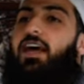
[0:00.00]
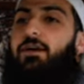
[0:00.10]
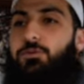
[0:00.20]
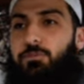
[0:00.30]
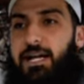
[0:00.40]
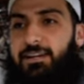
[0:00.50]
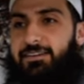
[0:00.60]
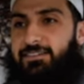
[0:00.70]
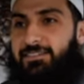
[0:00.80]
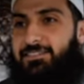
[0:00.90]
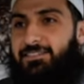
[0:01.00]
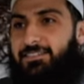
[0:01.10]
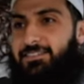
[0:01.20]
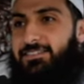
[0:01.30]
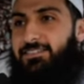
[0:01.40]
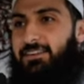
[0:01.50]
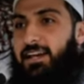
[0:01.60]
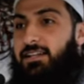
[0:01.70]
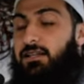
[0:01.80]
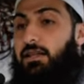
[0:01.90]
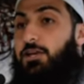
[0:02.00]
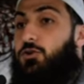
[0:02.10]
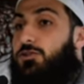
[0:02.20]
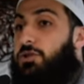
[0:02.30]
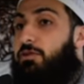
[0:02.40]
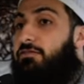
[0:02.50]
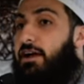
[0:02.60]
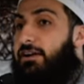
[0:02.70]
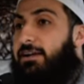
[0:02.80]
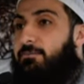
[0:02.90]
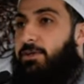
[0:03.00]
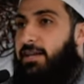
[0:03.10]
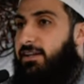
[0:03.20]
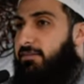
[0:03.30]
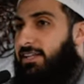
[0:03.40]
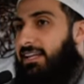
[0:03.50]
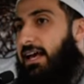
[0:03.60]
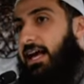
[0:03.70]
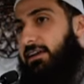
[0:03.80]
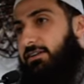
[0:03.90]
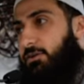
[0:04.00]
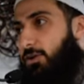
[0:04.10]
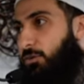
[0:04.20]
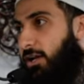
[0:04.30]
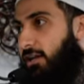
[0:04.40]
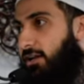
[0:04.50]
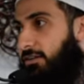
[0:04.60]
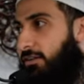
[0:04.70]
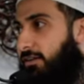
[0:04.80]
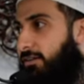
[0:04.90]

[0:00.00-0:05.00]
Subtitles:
Abu Bakr. Right? They used to be very competitive in al-Akhirah with one another.